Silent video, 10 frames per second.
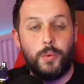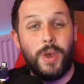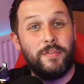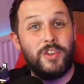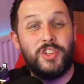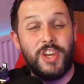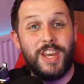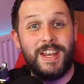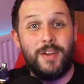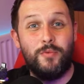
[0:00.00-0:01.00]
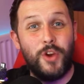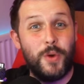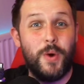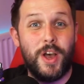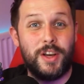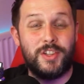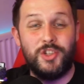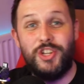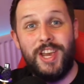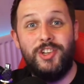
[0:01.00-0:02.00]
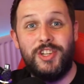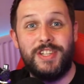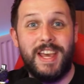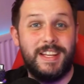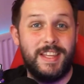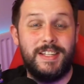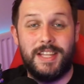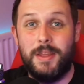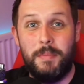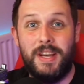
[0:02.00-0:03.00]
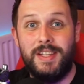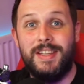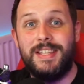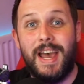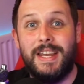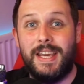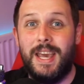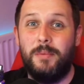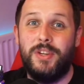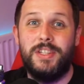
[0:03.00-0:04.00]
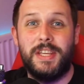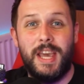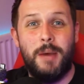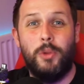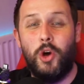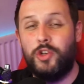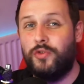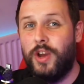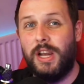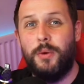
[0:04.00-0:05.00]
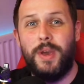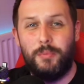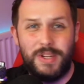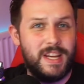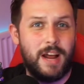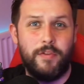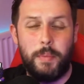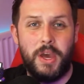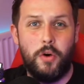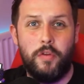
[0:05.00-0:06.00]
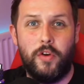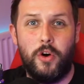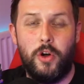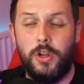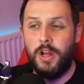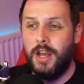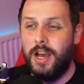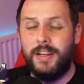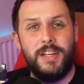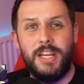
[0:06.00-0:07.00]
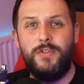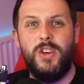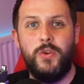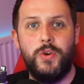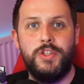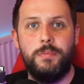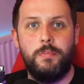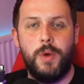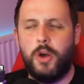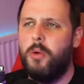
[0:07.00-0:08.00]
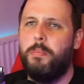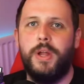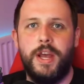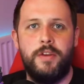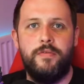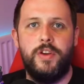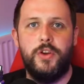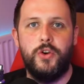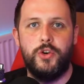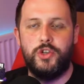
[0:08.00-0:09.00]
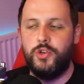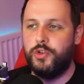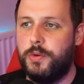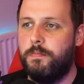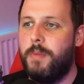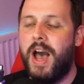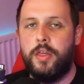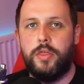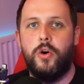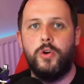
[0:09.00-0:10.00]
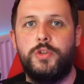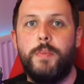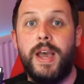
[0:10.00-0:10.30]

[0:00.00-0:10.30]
haven't seen reworks and changes like this to the minis inside the game since the game launched, really. We did have a big overhaul. And today's video isn't a complaining video, it's just my thoughts, my